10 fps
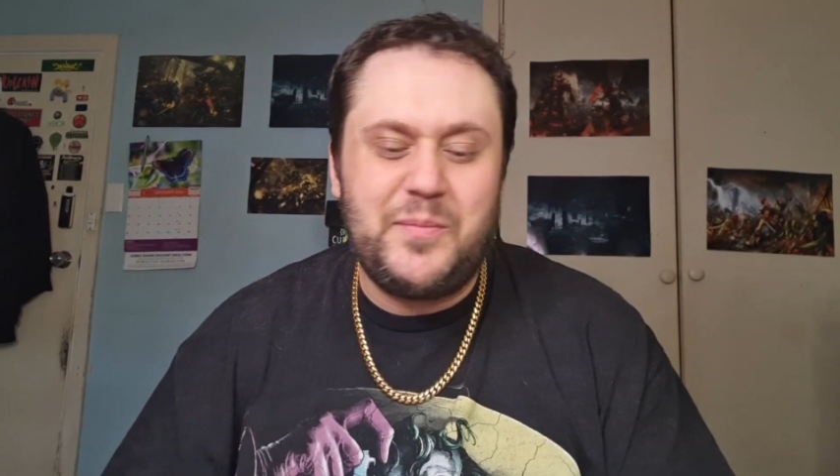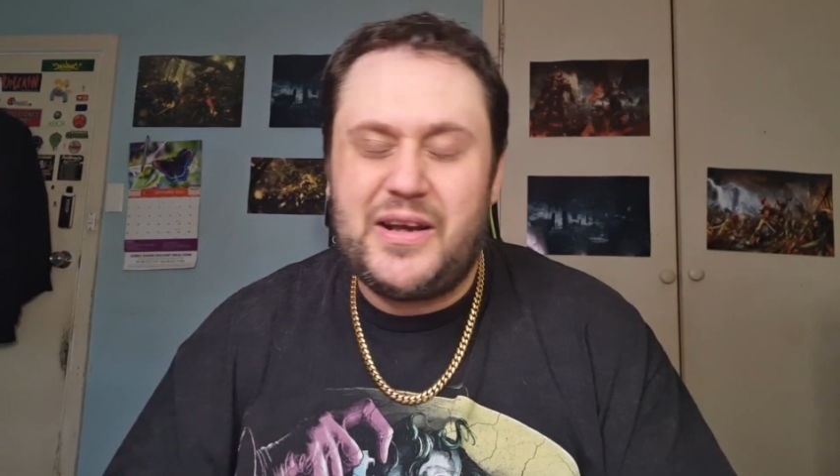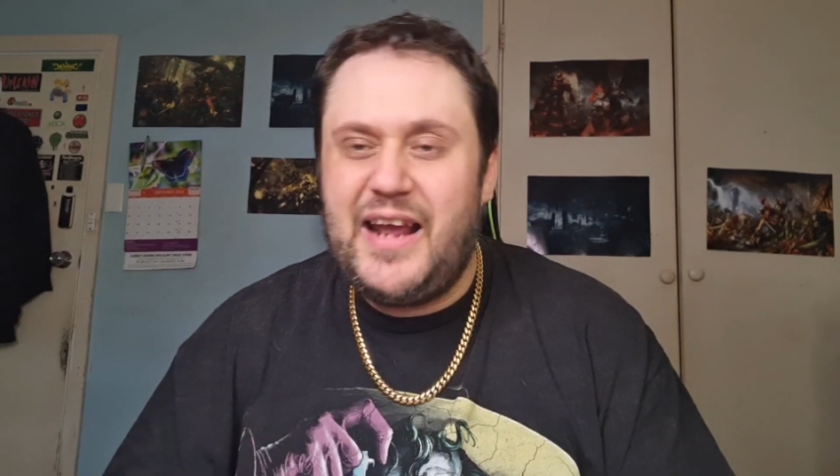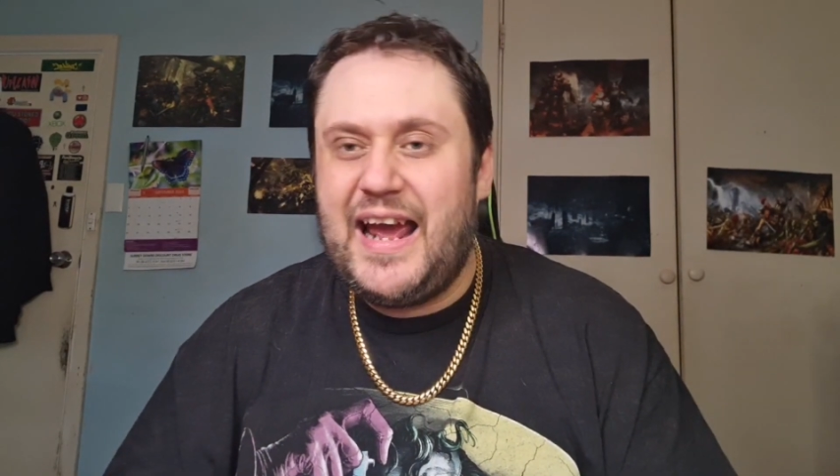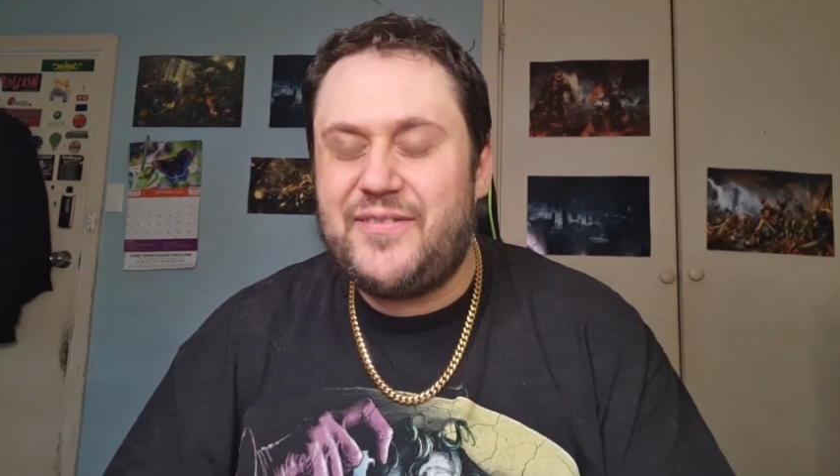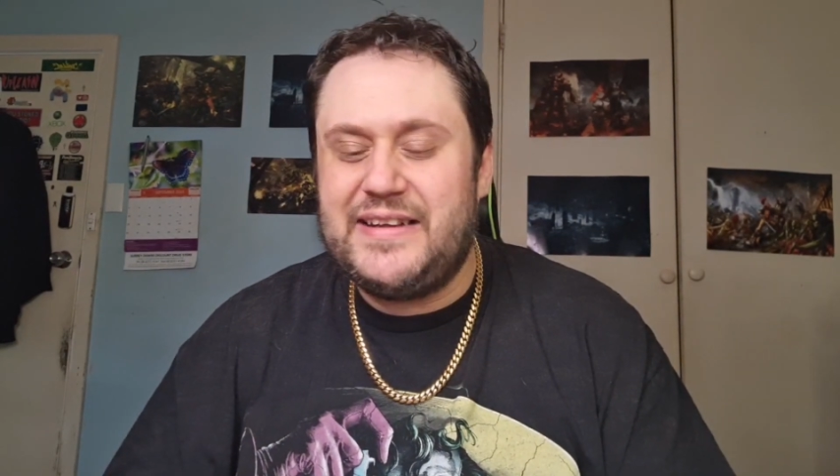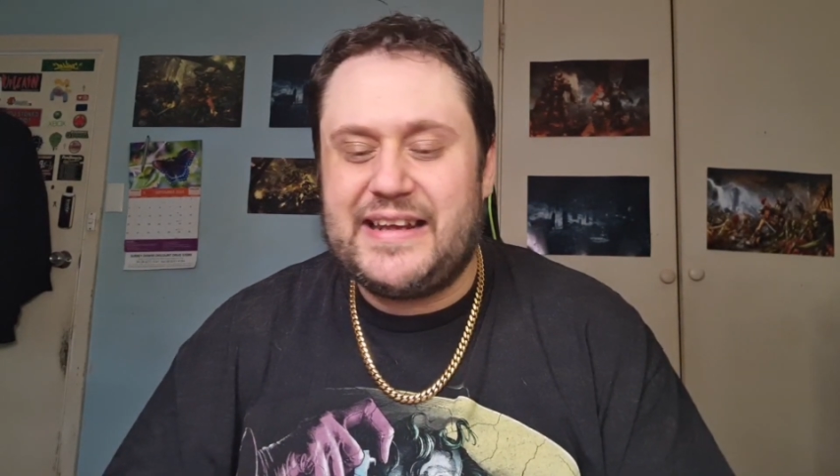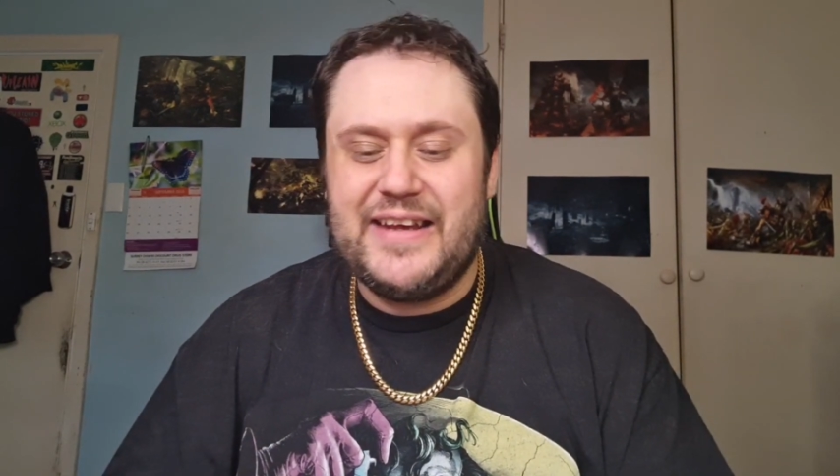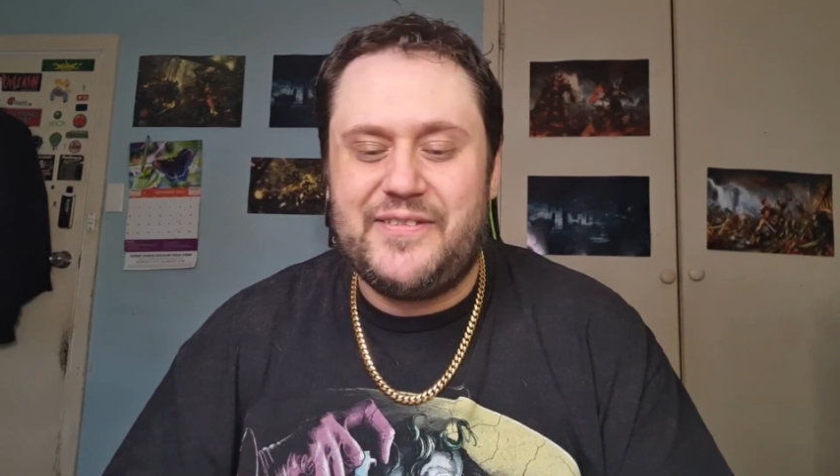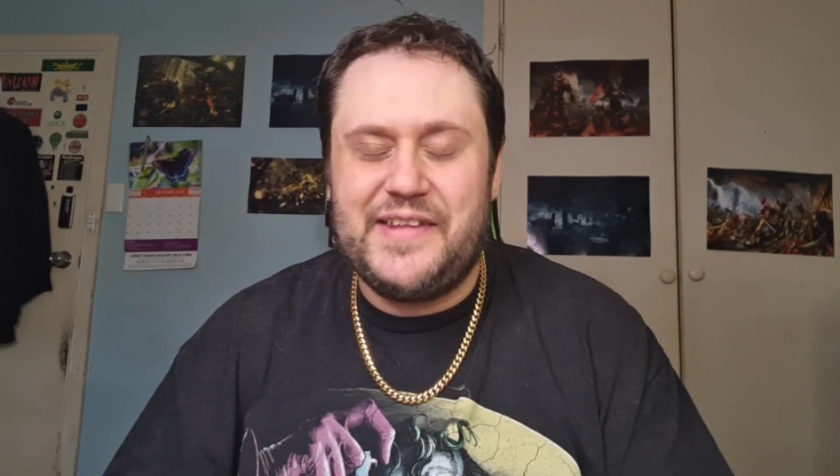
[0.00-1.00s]
I'm going to have to
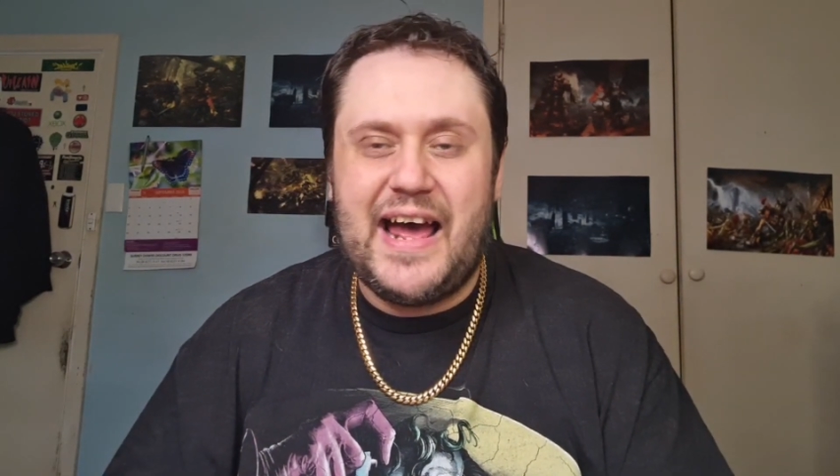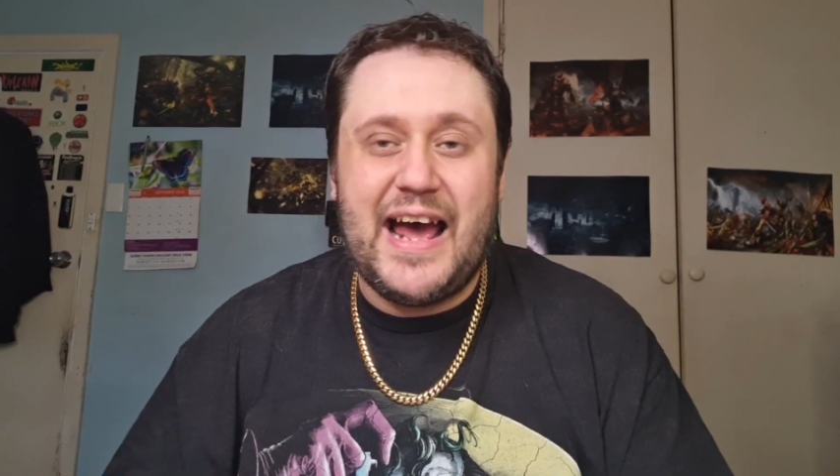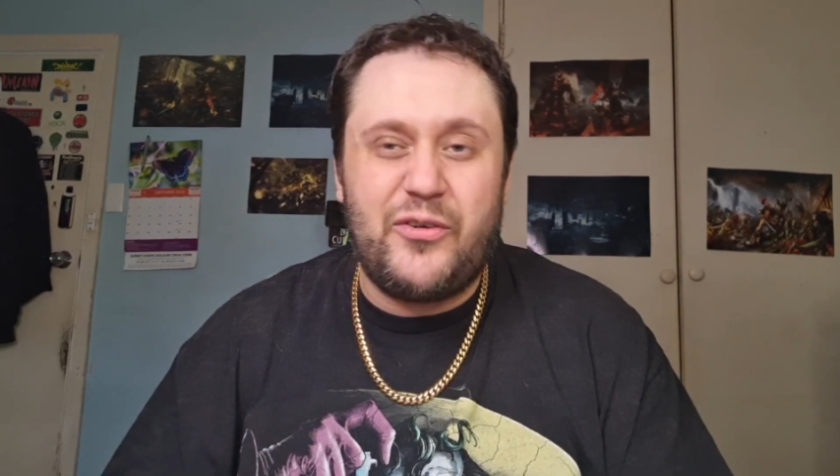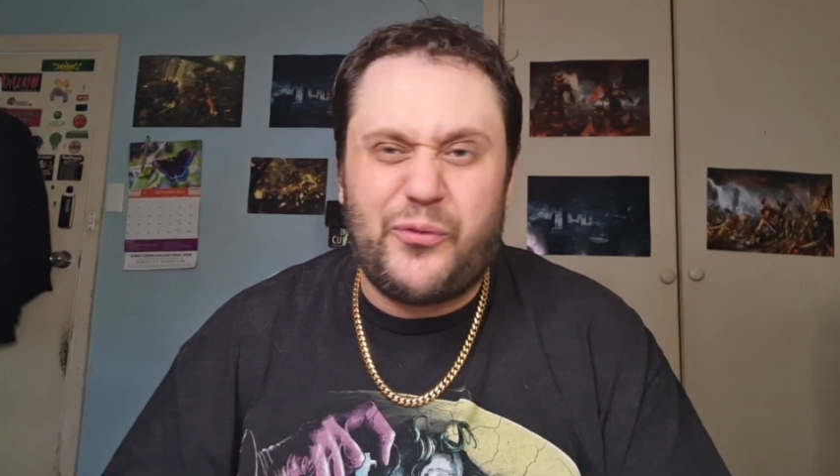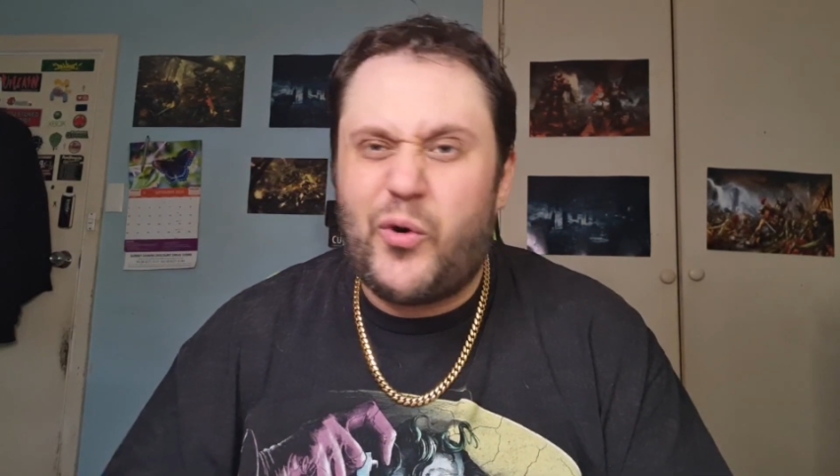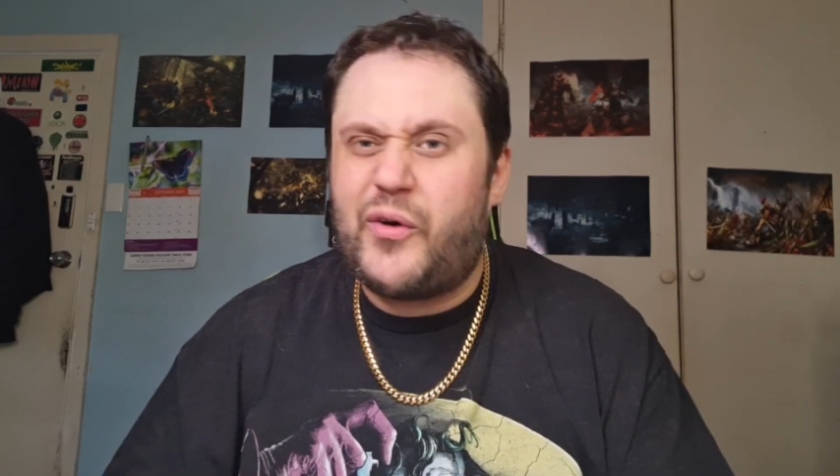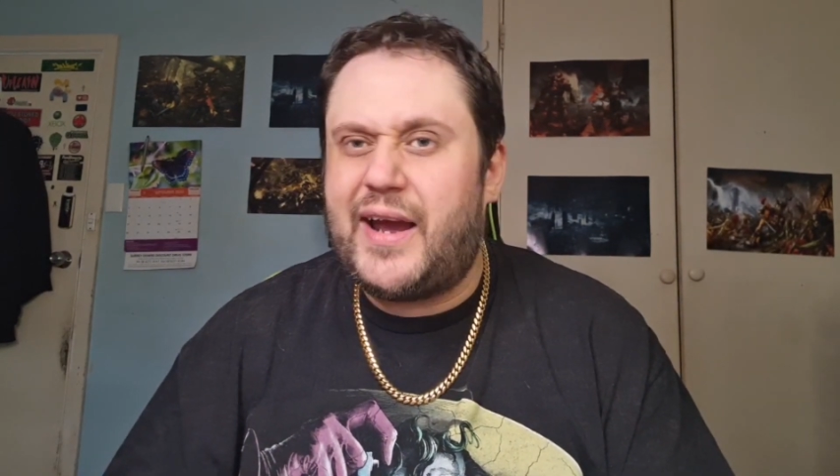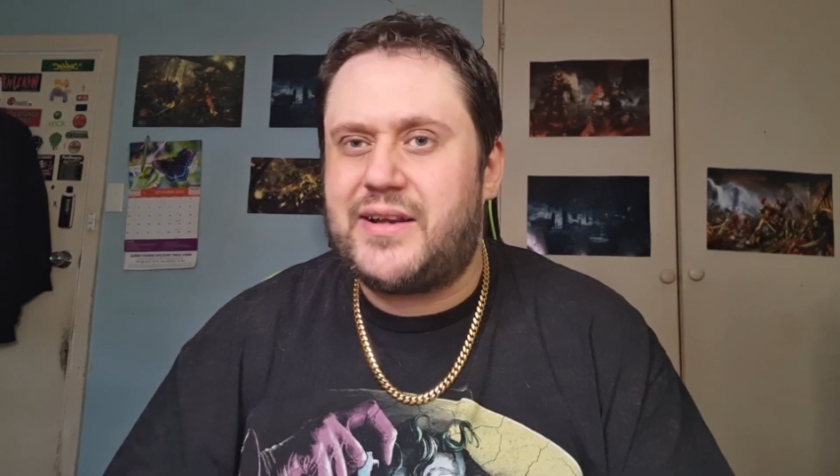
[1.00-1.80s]
give that a 4